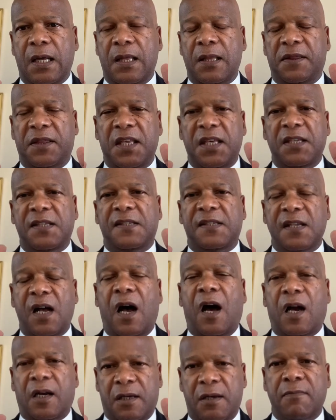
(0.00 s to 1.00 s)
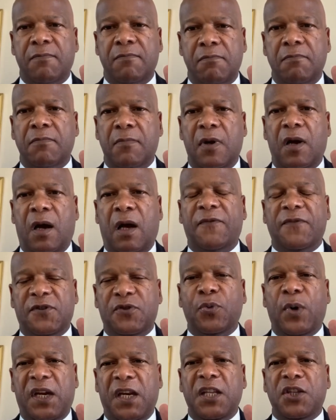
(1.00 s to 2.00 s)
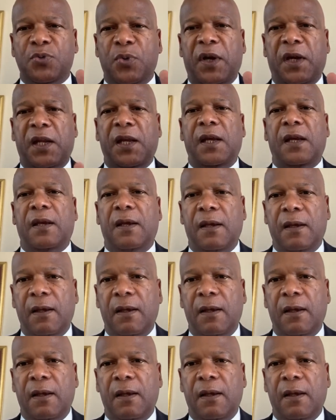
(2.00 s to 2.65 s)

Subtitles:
This autumn of 2020